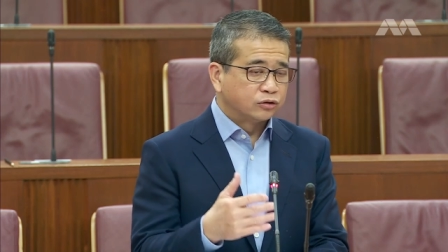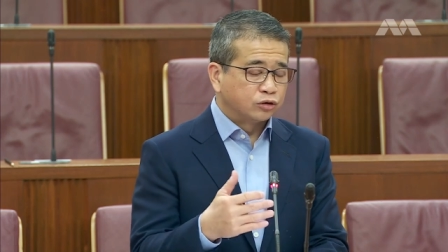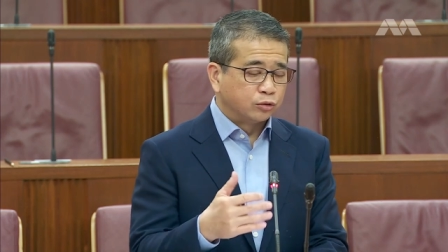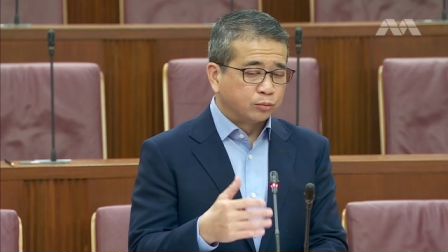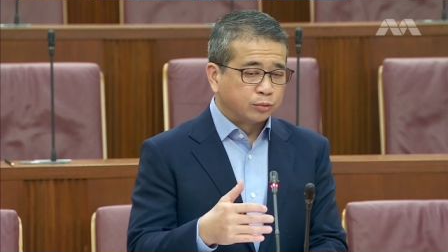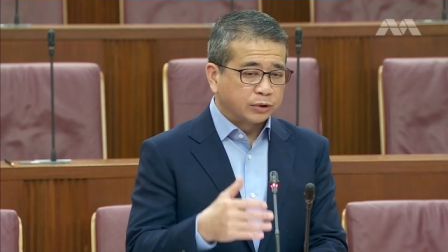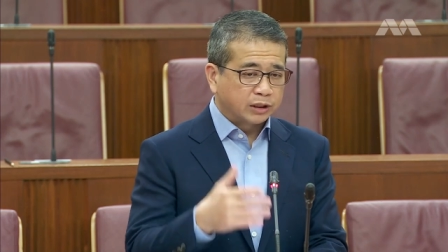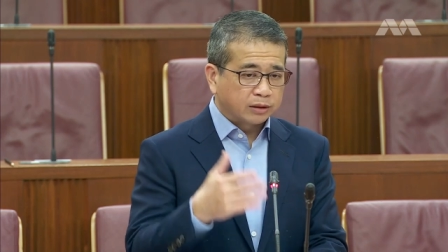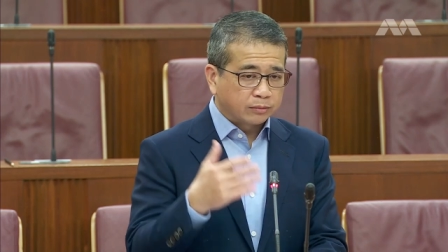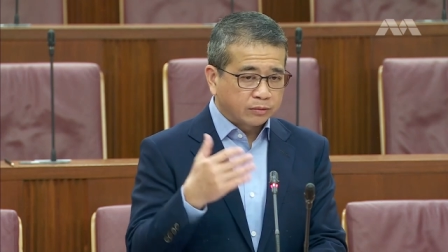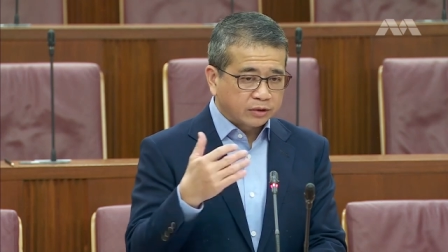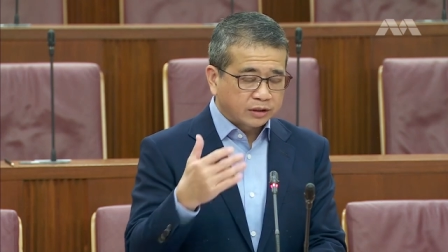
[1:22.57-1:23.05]

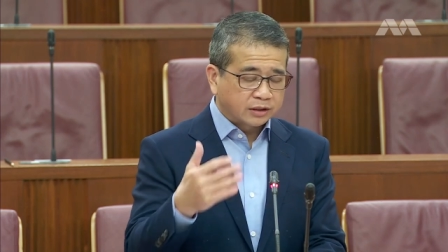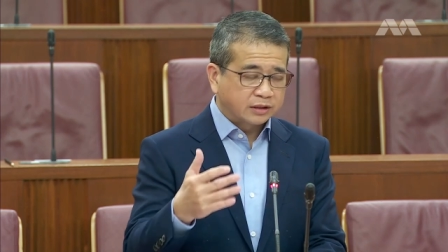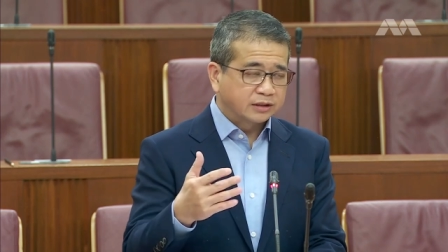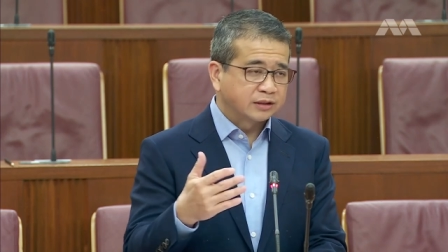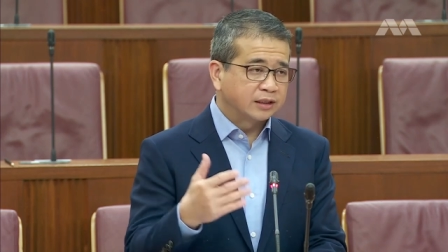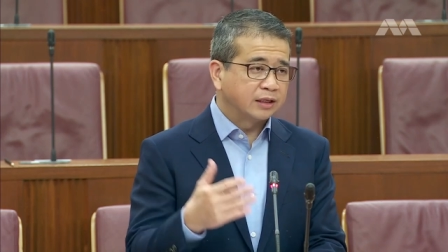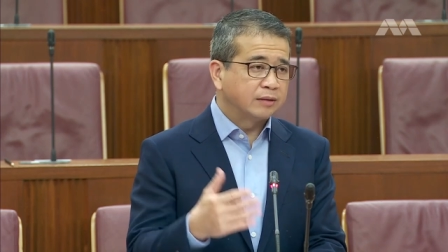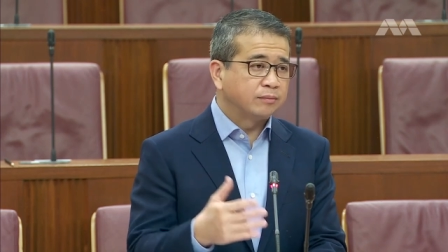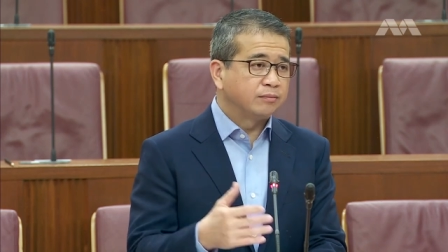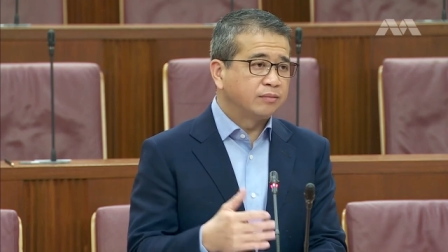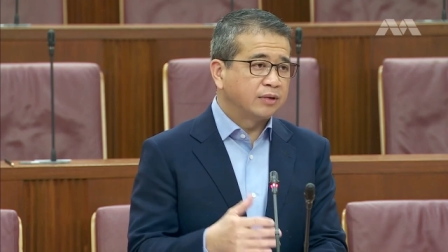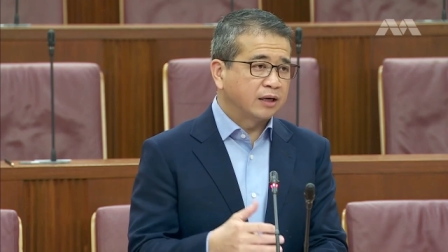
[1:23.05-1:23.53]
to put them on the
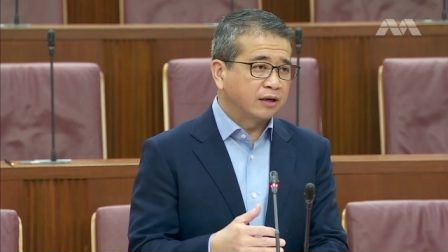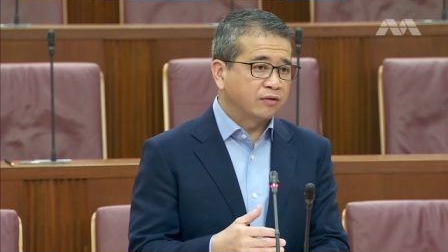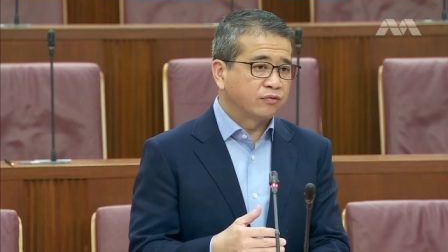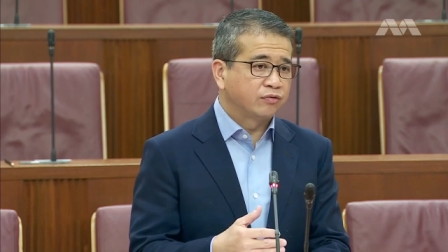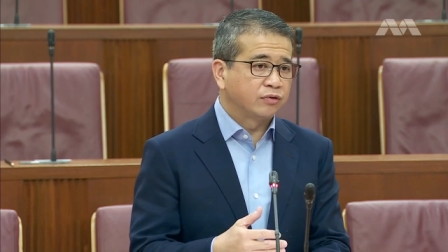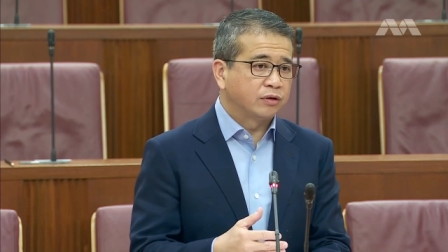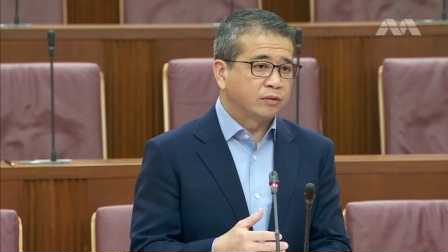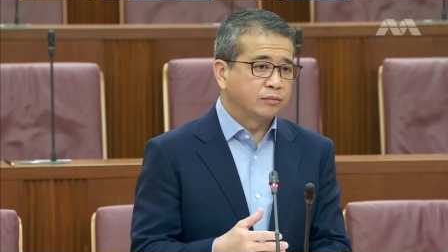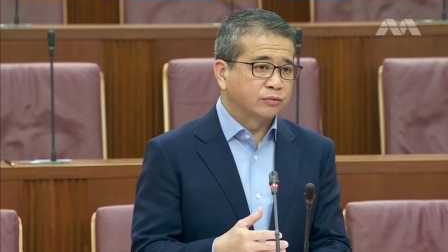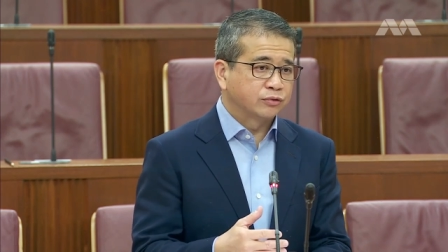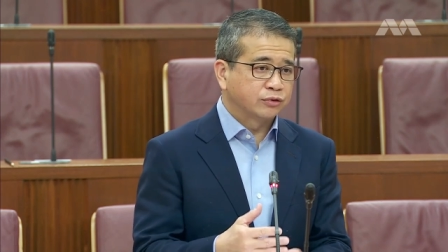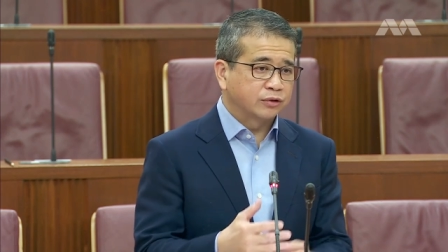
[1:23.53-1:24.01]
same
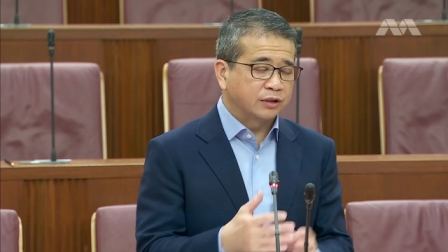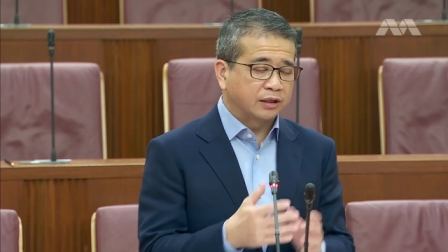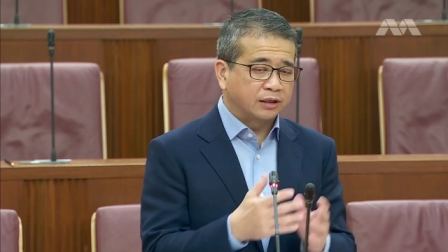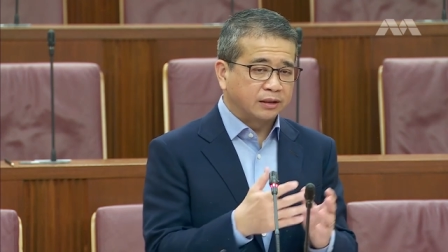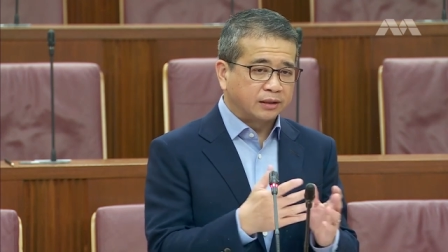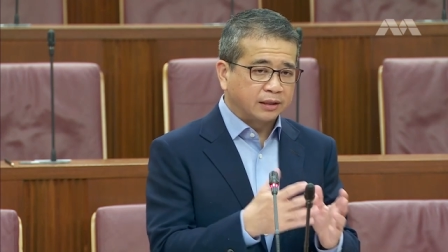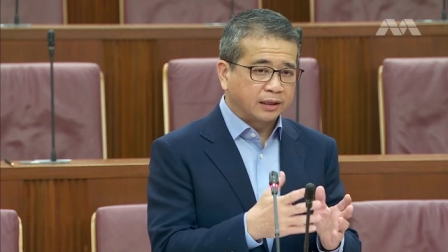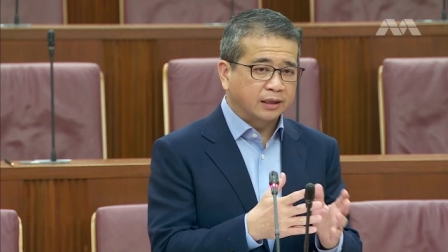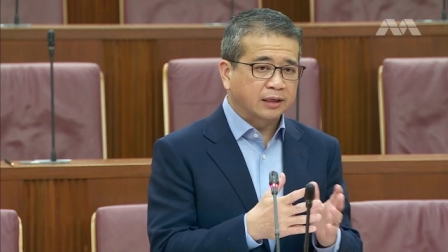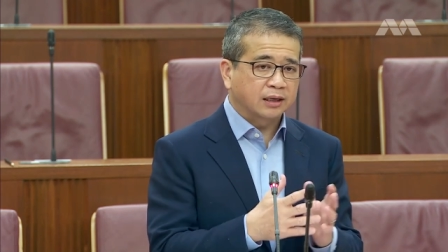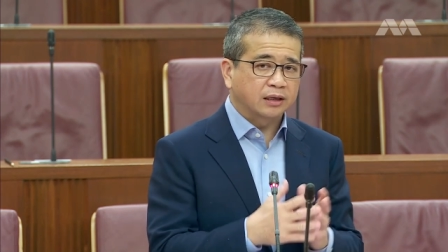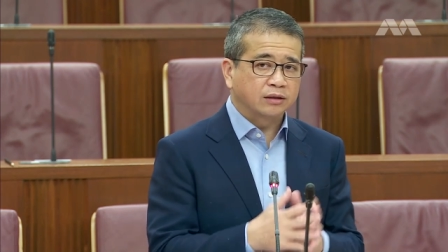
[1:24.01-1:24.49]
platform so
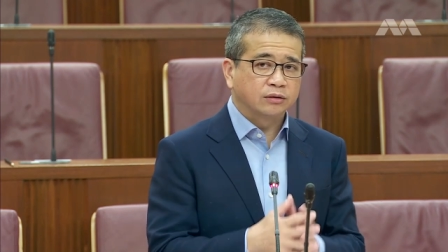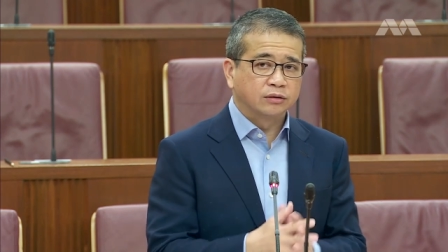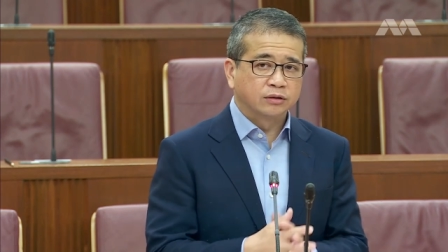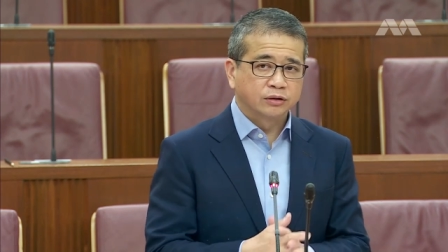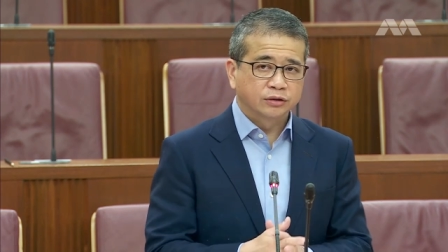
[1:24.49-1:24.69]
that they can